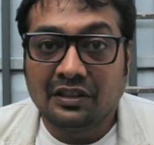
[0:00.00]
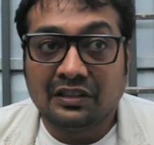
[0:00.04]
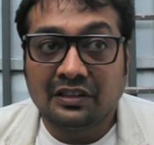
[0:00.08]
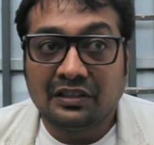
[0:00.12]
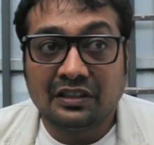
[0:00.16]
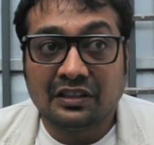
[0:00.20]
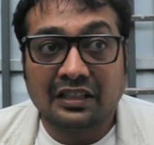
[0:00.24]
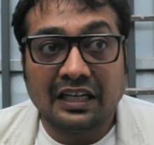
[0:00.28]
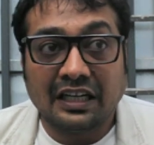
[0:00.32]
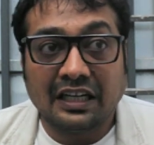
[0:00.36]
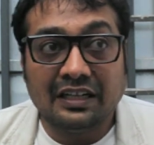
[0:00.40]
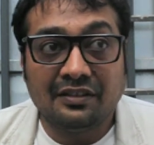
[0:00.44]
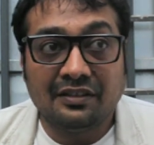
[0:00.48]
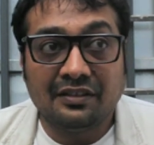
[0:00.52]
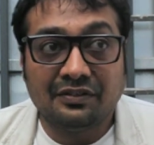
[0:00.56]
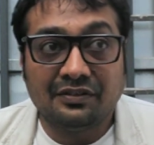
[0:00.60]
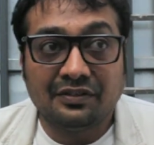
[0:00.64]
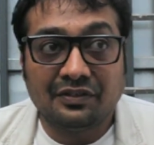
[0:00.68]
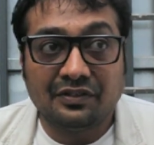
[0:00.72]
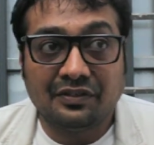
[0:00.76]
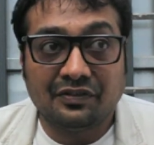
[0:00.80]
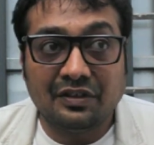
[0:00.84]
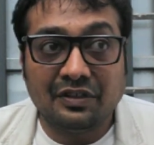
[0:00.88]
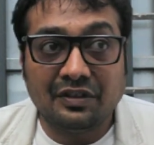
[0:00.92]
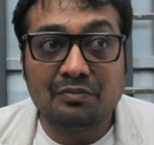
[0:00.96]
The kind of
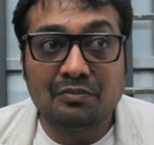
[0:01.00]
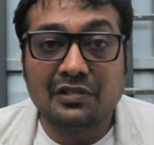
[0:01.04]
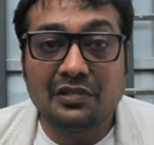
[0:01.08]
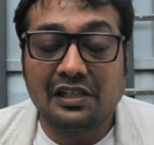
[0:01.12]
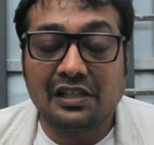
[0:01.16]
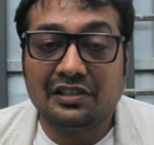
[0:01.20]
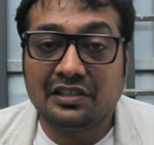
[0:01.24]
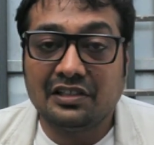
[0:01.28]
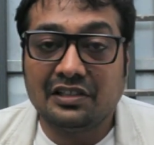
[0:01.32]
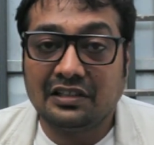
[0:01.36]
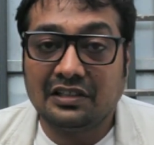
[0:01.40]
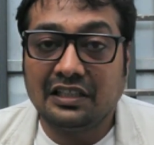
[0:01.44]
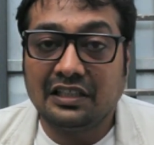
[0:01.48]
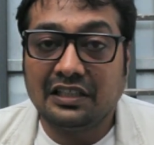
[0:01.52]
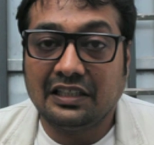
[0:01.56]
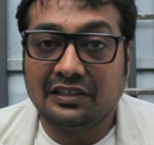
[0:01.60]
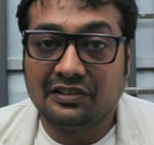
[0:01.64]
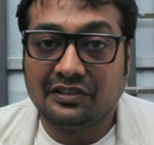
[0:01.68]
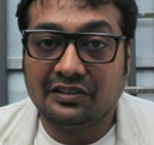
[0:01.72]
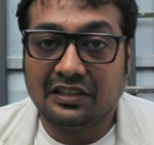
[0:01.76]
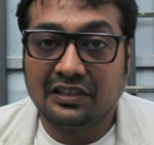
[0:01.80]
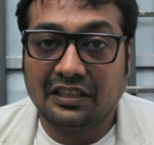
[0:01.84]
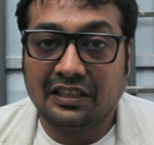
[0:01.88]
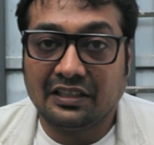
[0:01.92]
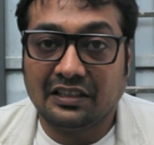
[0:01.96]
film culture that
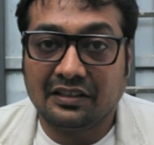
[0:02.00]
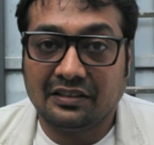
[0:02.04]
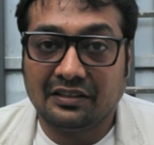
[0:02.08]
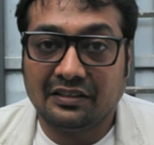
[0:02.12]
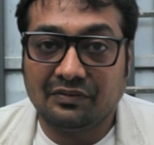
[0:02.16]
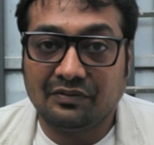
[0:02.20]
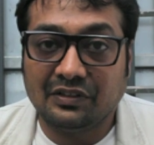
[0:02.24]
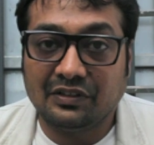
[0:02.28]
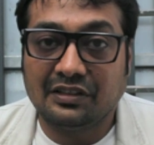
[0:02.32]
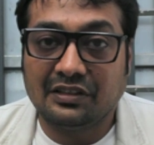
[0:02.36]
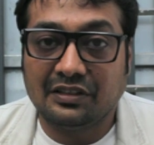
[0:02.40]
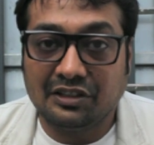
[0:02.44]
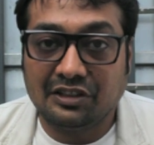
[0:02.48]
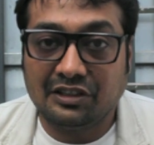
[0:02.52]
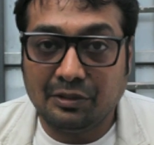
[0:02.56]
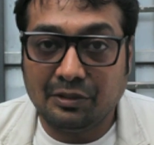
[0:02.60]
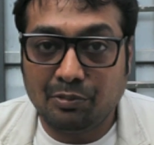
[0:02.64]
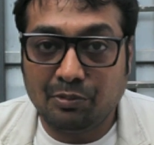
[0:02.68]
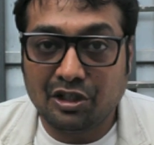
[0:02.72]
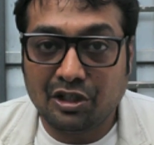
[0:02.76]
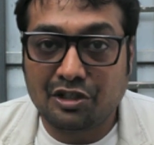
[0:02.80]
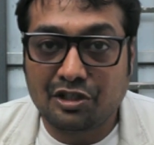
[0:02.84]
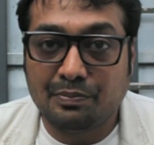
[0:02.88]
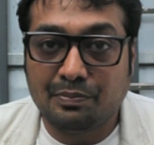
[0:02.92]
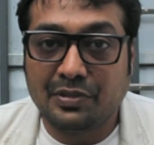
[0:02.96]
is there with
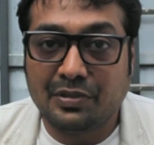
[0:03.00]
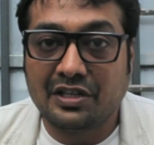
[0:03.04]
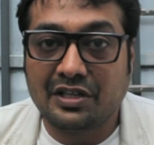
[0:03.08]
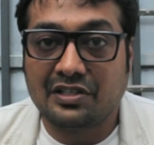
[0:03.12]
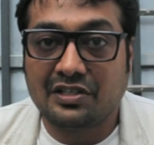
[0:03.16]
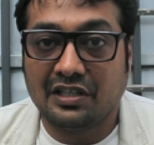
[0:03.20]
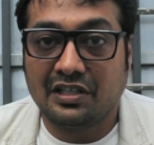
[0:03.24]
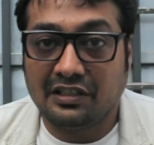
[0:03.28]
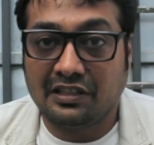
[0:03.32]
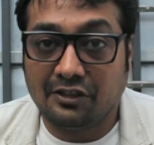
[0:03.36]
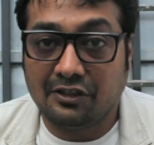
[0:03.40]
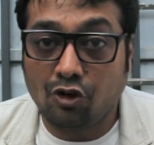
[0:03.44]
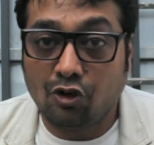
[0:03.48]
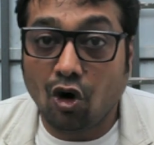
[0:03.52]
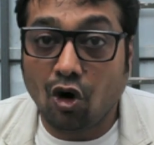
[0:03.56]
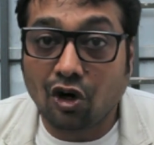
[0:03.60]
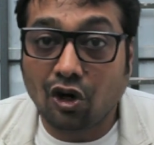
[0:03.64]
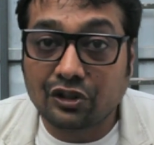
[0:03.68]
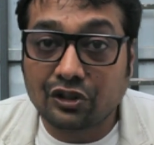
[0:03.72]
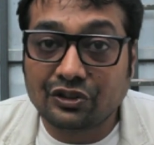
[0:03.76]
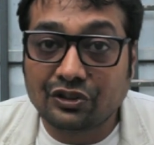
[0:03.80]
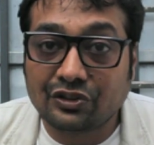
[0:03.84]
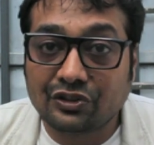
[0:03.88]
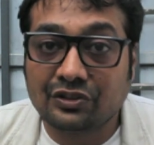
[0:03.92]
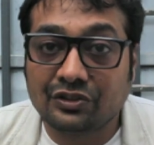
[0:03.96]
CPH PIX and
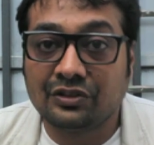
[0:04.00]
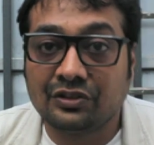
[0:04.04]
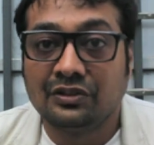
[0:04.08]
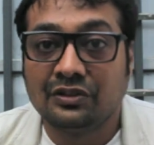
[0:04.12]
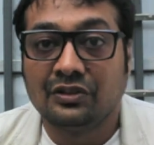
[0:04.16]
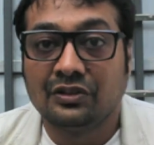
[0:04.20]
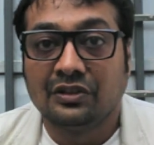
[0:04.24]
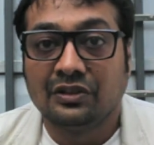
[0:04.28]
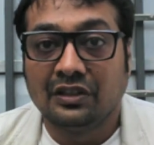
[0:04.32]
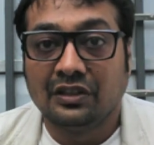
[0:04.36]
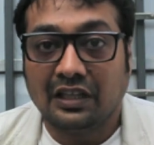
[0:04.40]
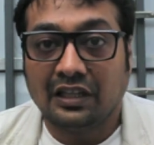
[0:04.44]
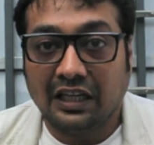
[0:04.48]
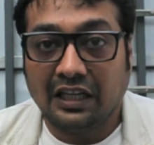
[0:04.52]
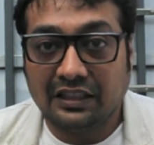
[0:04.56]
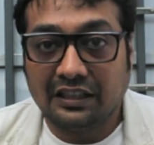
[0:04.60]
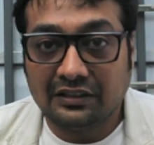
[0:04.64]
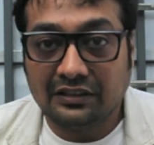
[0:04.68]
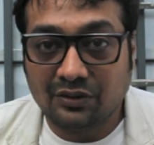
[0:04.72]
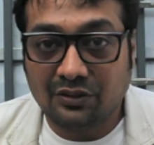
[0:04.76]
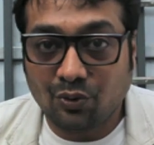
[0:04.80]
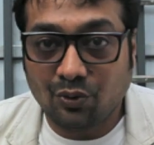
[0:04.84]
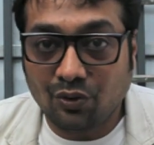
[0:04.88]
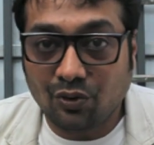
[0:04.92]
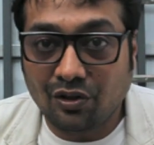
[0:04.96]
docs
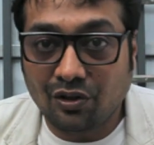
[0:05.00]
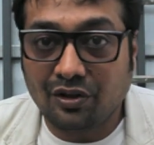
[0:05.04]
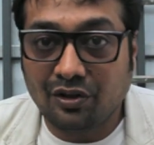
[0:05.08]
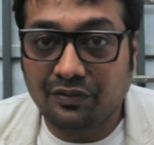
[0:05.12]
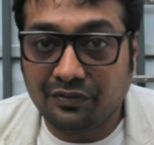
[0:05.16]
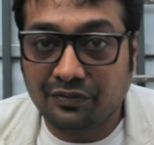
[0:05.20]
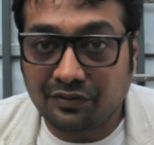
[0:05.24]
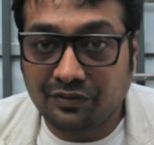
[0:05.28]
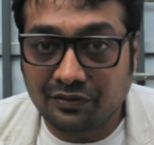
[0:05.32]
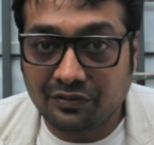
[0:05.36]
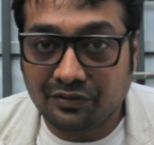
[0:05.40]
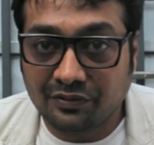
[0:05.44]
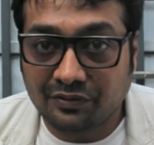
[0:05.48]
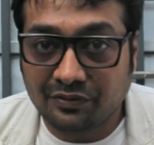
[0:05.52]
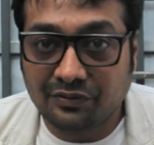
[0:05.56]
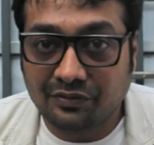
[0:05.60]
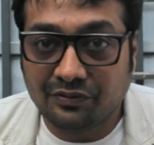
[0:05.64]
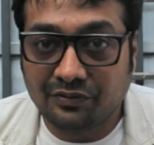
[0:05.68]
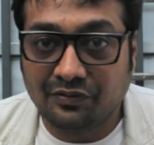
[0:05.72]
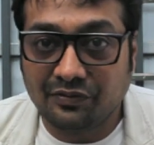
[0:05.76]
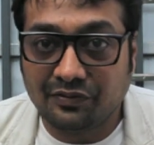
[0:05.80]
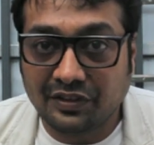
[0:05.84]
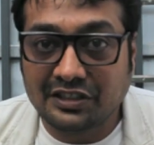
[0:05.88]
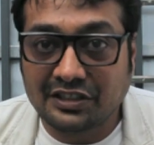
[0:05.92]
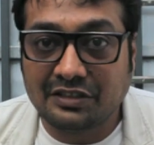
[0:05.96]
and whole lot of
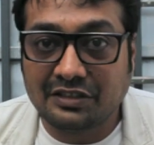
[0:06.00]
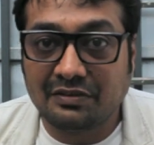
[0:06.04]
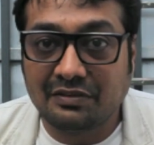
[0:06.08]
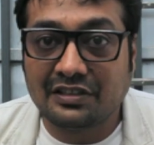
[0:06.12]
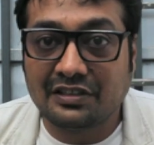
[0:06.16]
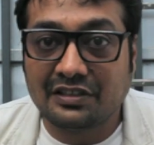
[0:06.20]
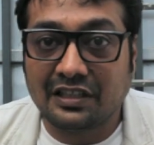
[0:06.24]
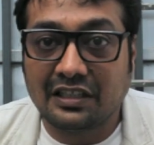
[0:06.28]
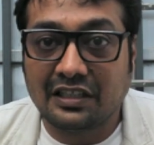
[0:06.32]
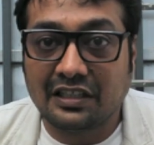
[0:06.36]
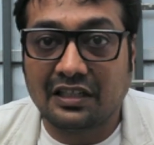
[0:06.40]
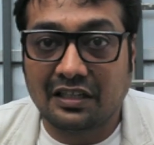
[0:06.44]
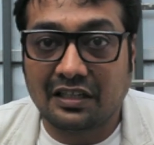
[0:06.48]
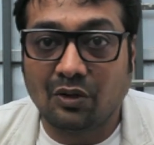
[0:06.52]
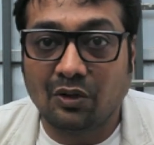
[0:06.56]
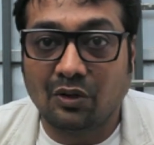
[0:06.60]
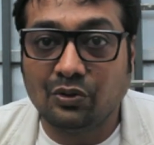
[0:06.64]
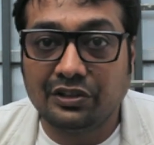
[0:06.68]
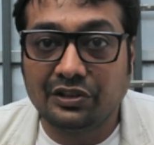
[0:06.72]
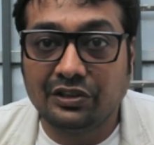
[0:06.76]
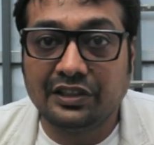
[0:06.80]
festivals that are around